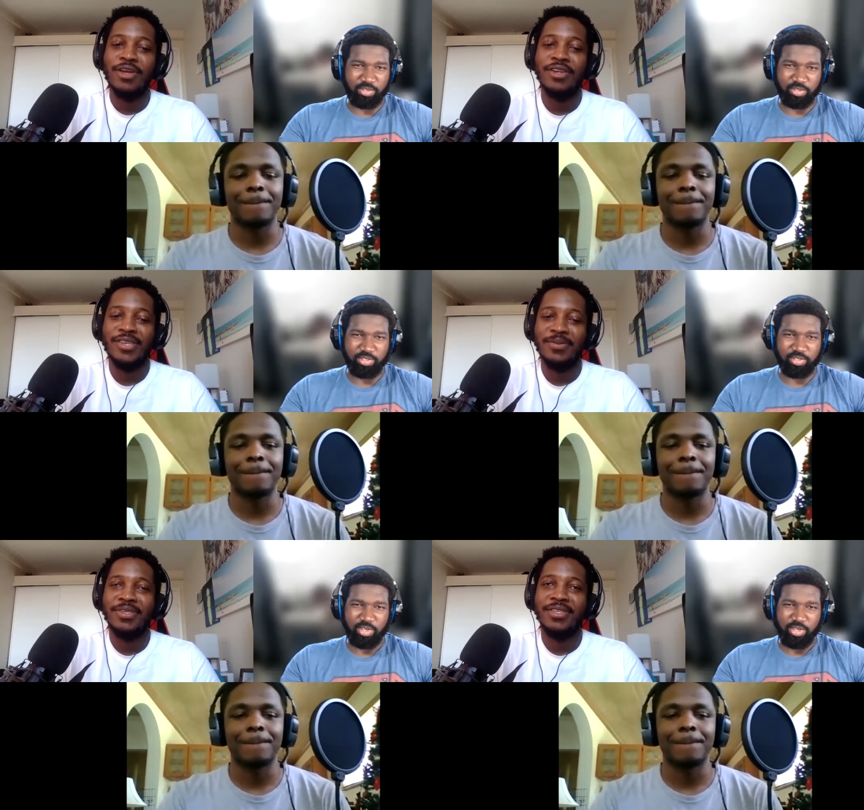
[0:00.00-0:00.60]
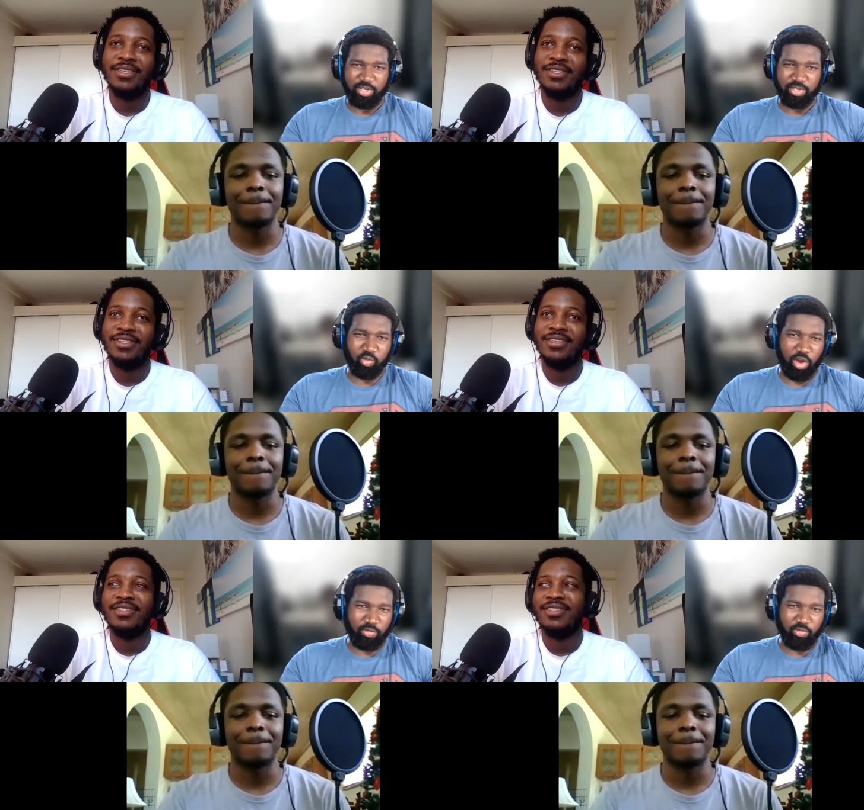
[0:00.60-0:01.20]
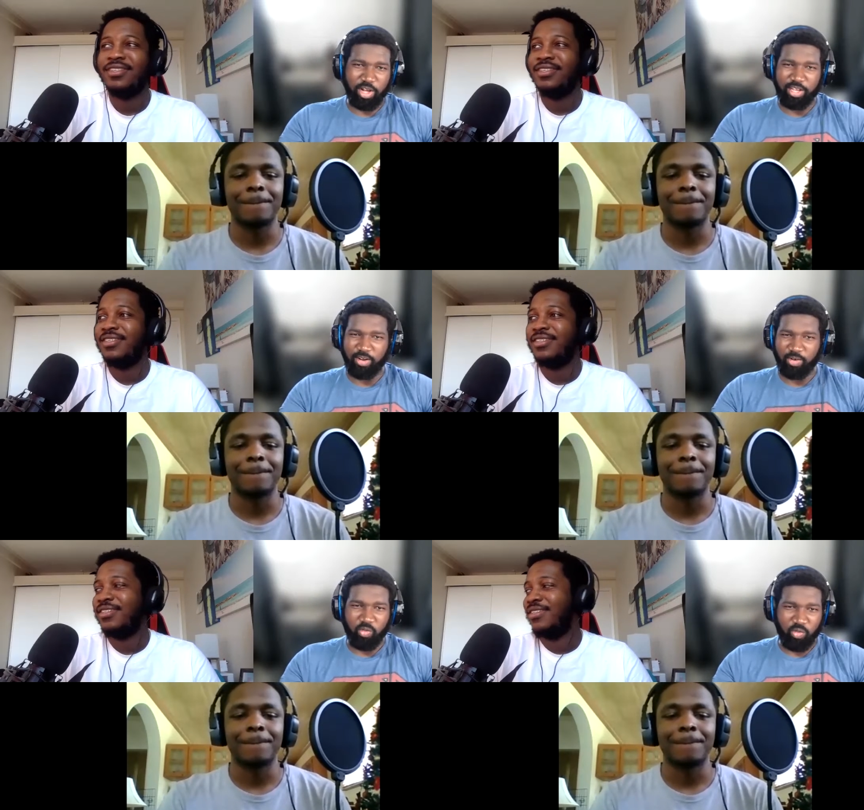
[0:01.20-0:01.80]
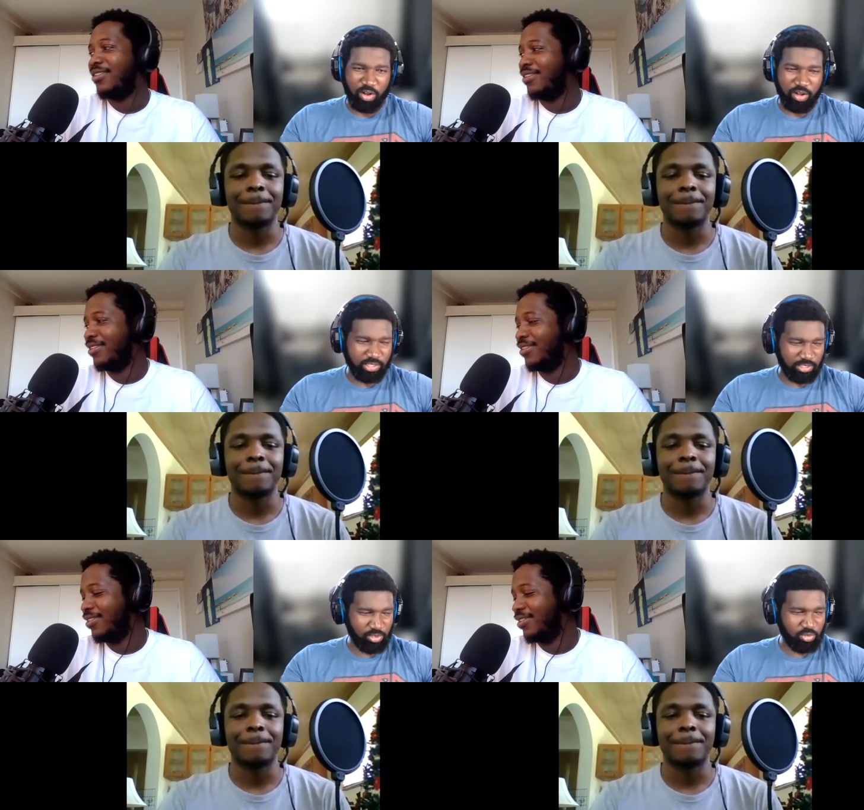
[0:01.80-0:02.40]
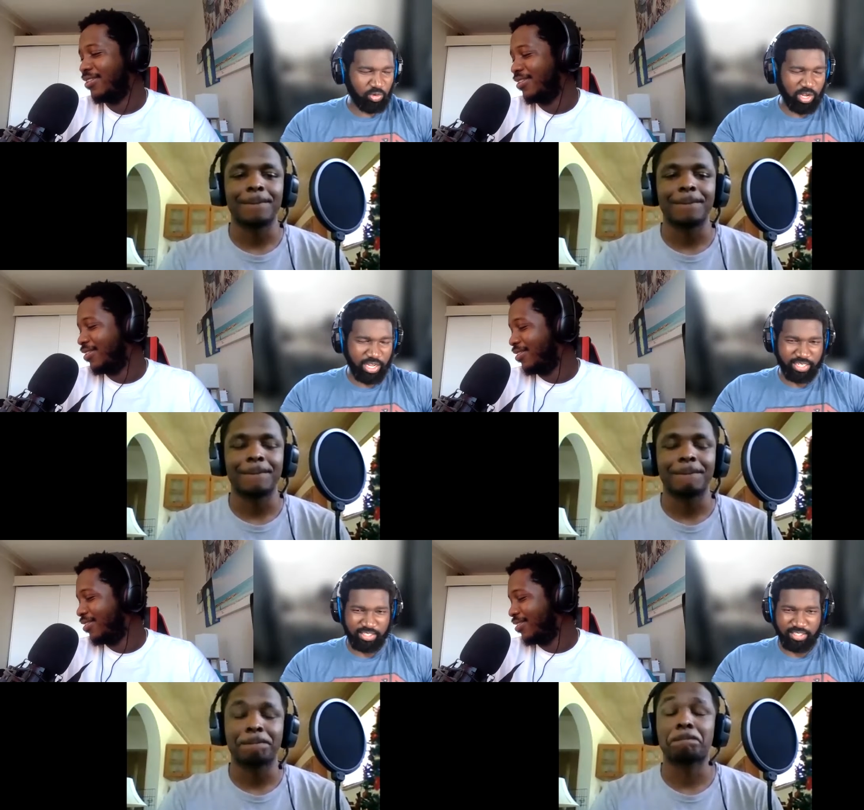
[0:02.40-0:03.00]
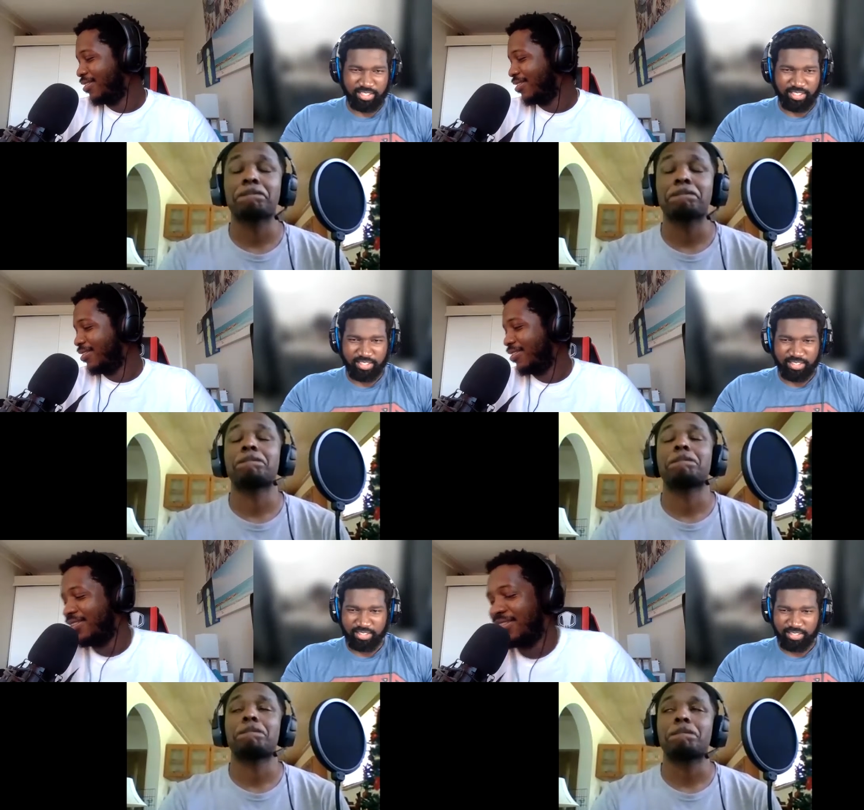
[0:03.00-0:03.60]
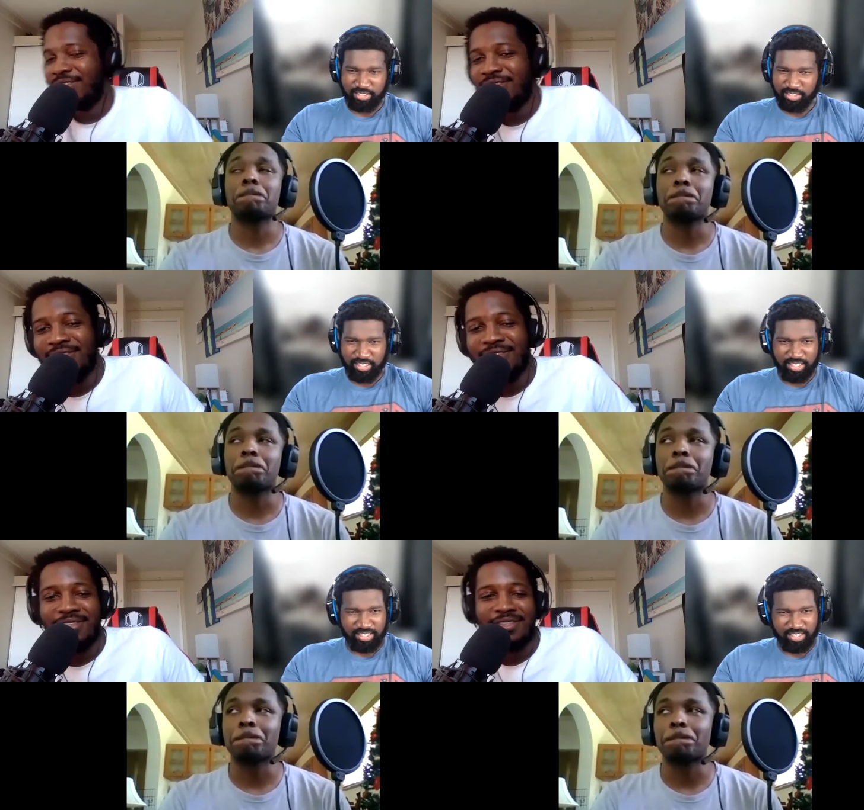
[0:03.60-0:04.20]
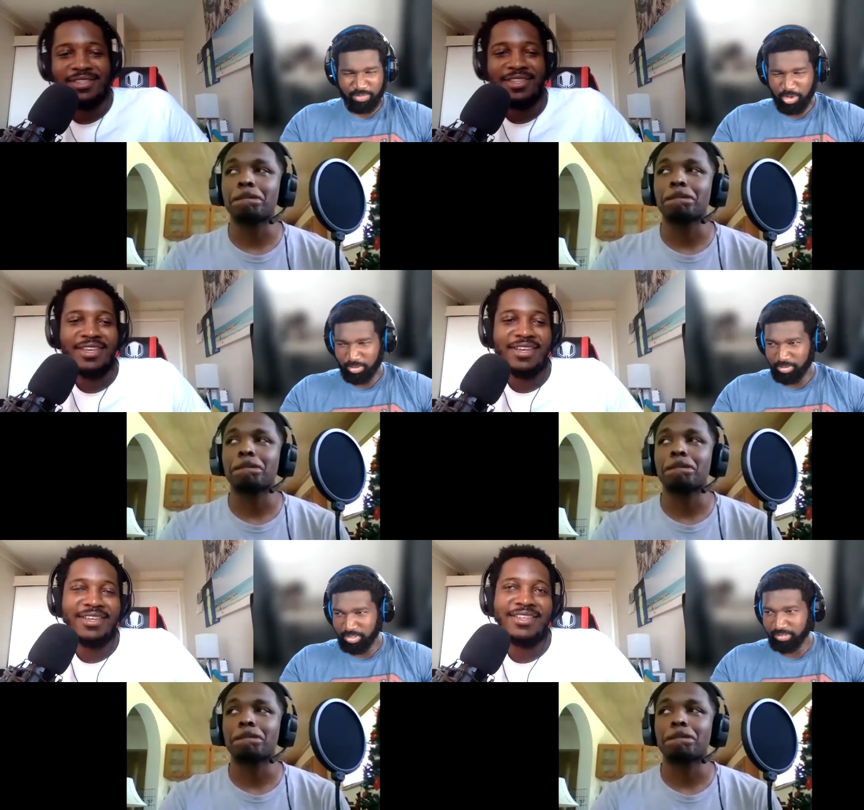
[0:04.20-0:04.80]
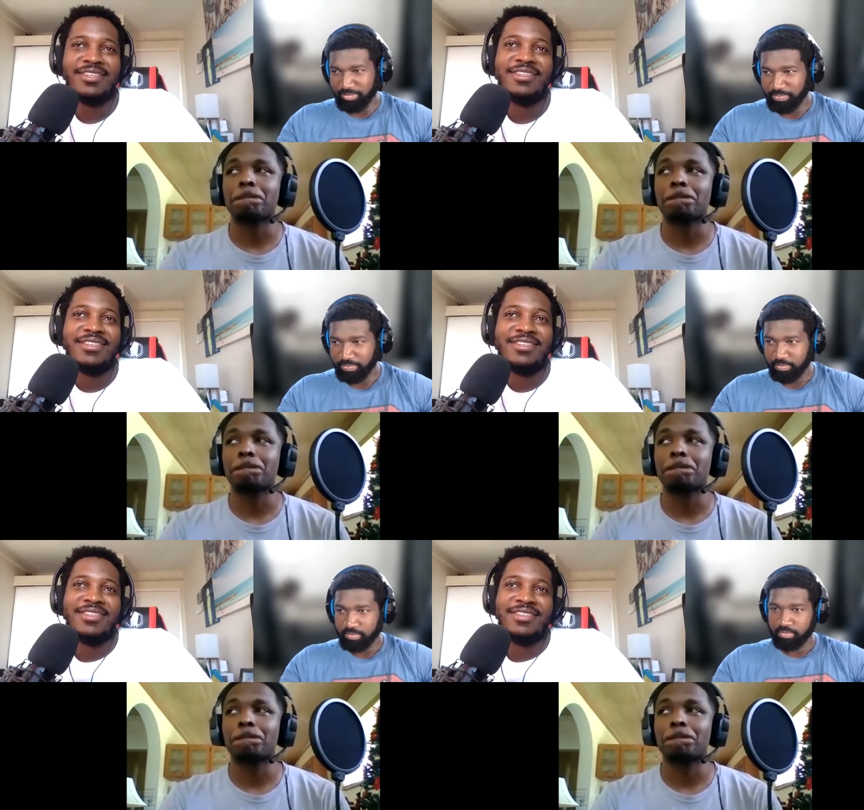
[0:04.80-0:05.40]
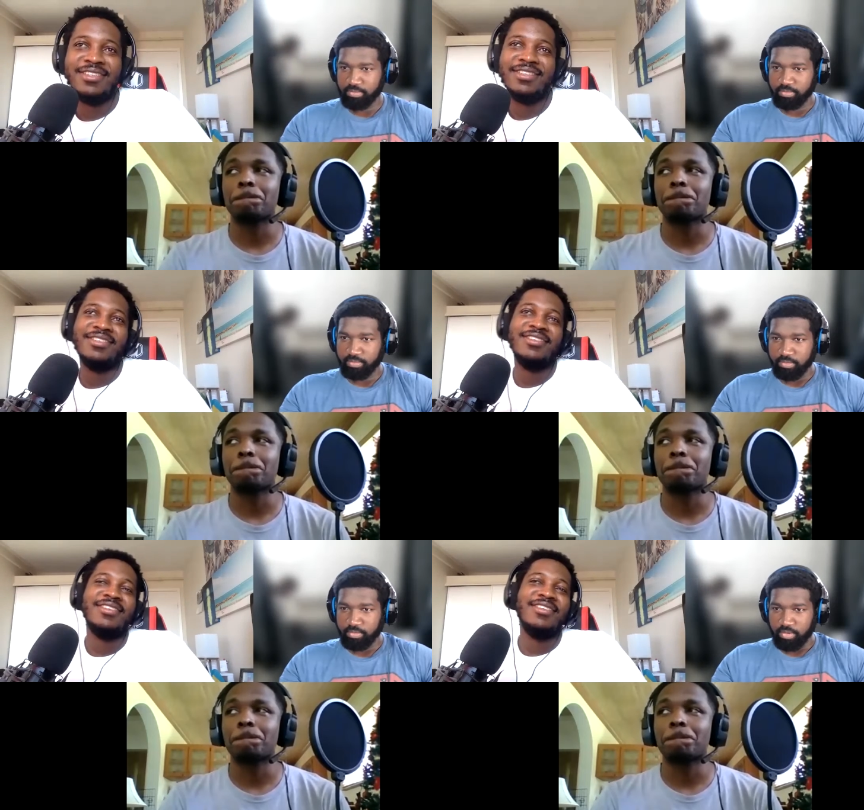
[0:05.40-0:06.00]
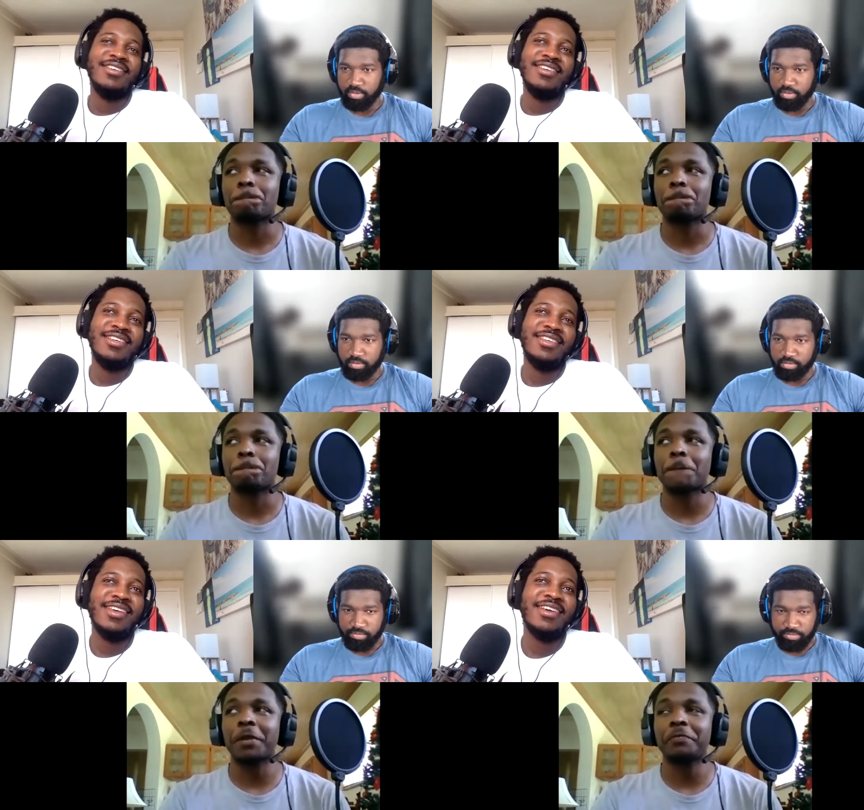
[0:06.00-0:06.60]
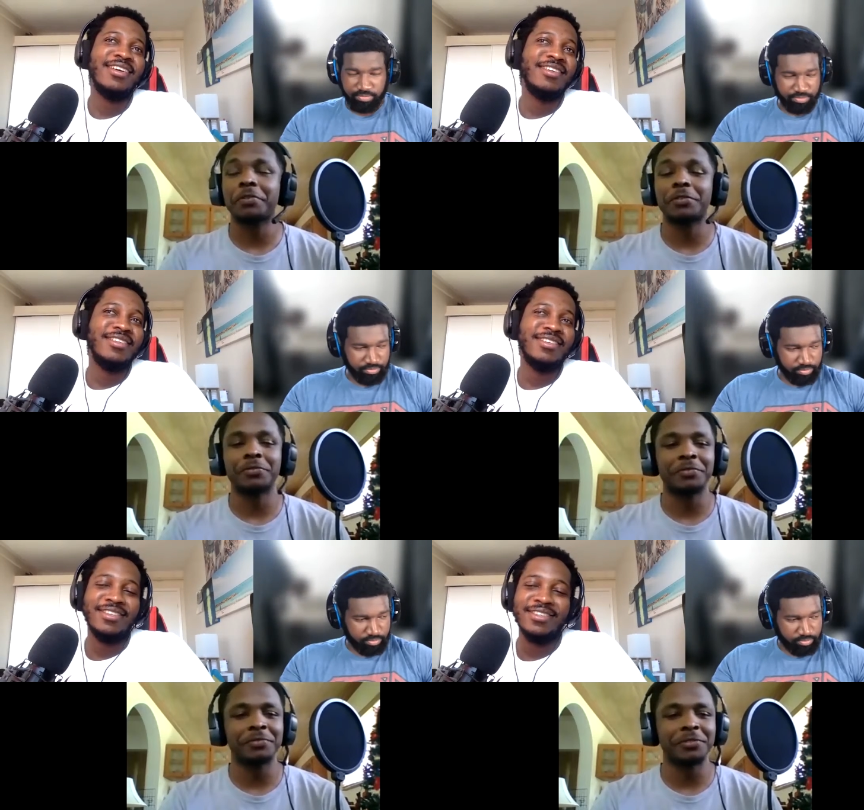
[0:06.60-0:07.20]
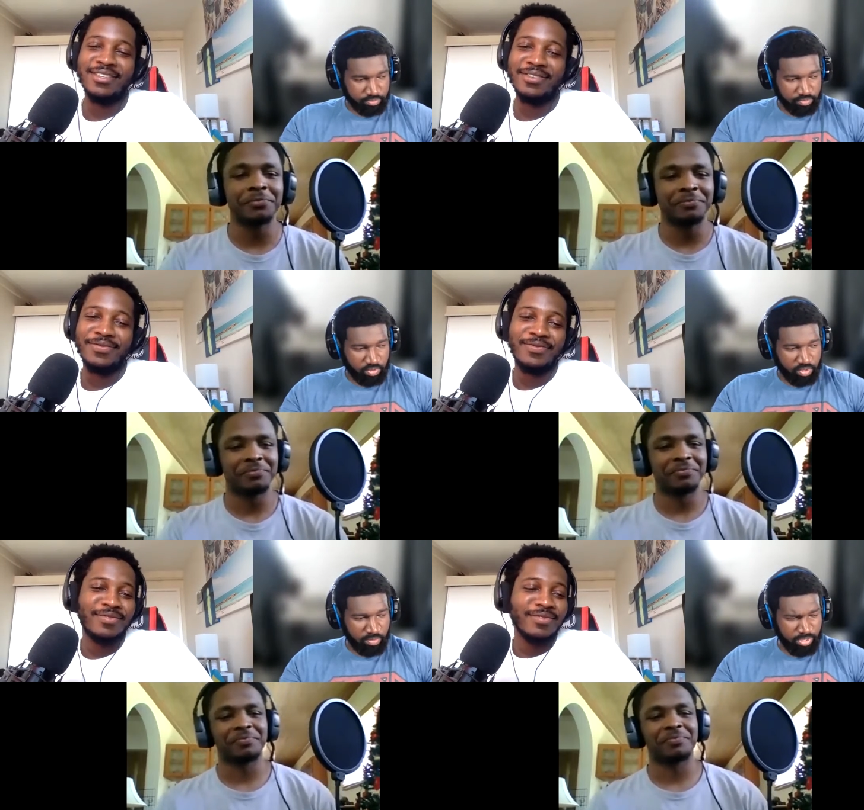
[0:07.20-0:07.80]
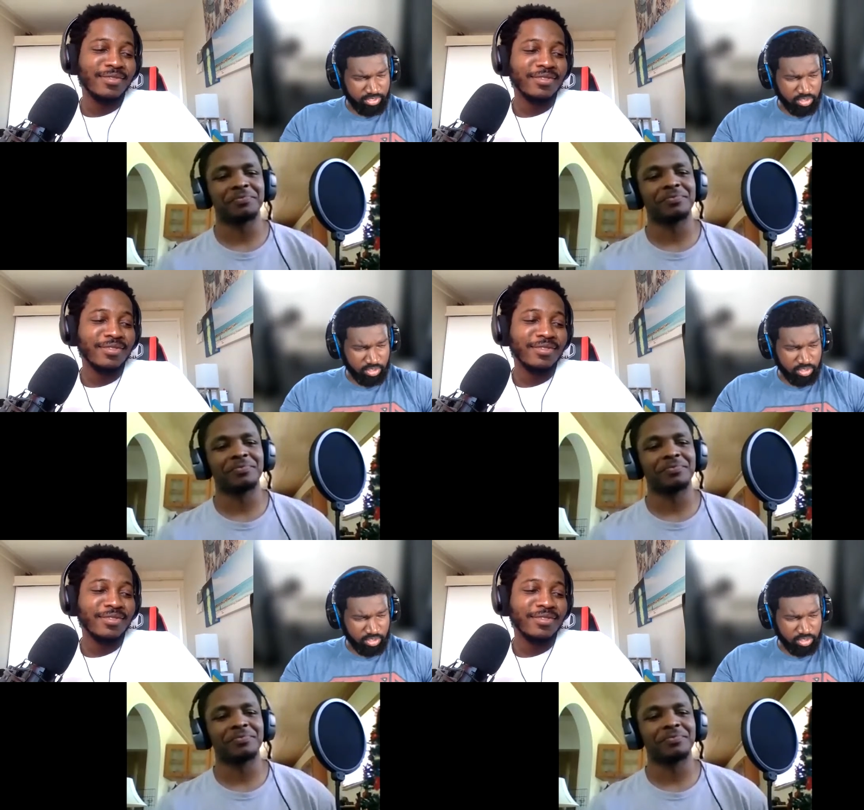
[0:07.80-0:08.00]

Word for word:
Speaker 1: oh, or something, one one or, or two one,
Speaker 2: like come
Speaker 1: yeah. on. Yeah. Yeah. But